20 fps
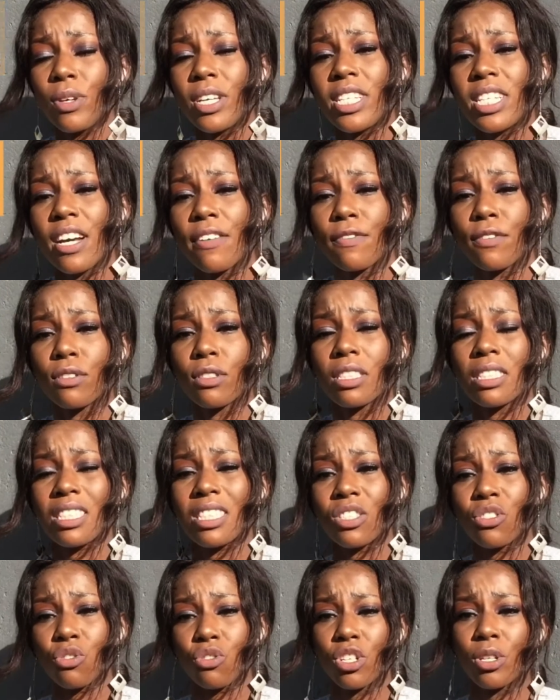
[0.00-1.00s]
media for
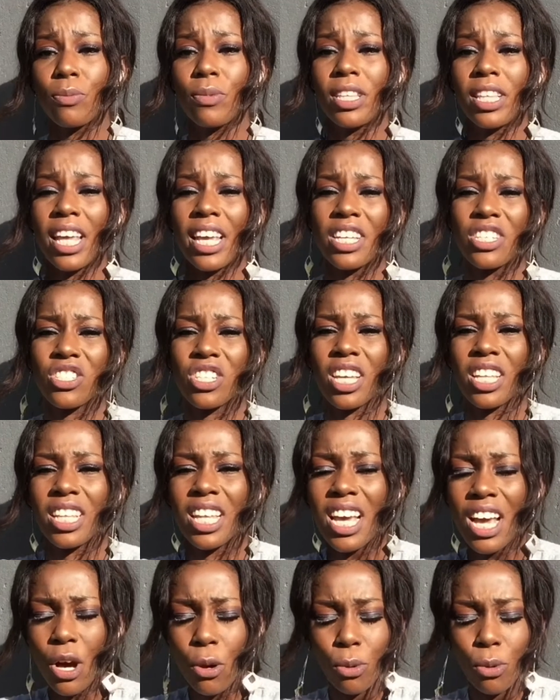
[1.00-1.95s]
discrimination.